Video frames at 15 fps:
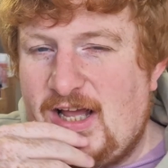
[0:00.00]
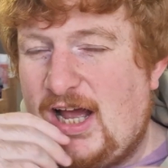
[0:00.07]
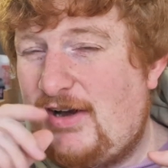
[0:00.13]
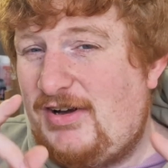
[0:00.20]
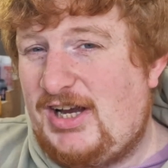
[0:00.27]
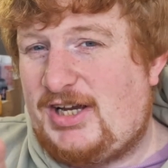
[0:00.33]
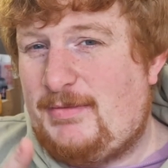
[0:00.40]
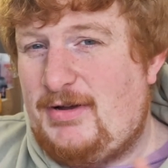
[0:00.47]
I
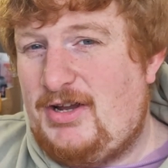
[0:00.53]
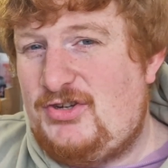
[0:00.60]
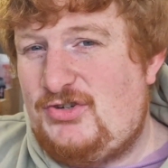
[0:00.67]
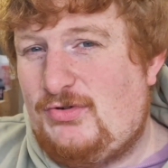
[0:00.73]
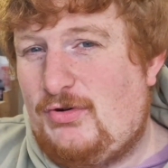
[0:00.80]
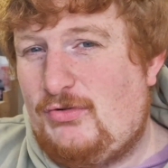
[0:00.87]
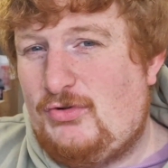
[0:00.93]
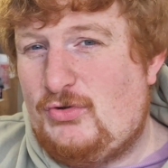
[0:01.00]
recommend
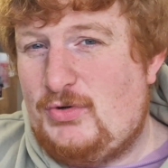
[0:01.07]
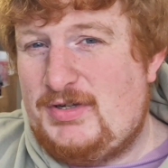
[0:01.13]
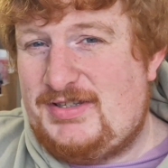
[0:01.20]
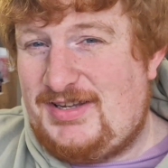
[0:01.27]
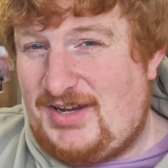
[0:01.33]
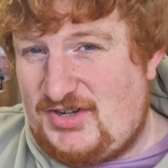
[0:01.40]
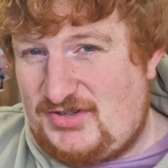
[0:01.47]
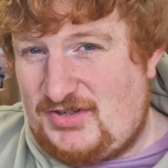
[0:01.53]
you all go and
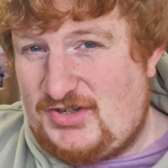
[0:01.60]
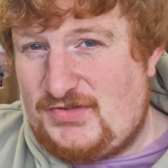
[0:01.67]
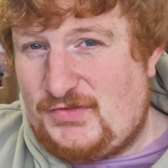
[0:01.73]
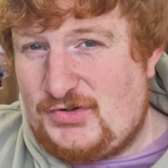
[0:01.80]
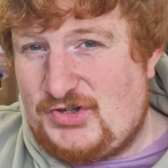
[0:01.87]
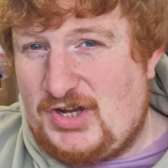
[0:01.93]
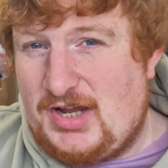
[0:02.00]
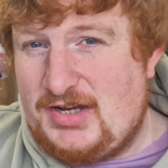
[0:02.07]
test this for
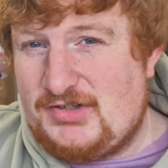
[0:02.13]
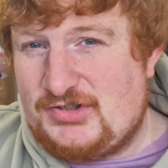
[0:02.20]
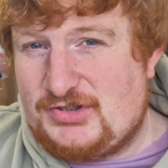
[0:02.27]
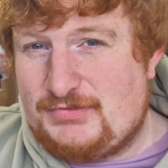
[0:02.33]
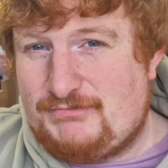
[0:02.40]
science.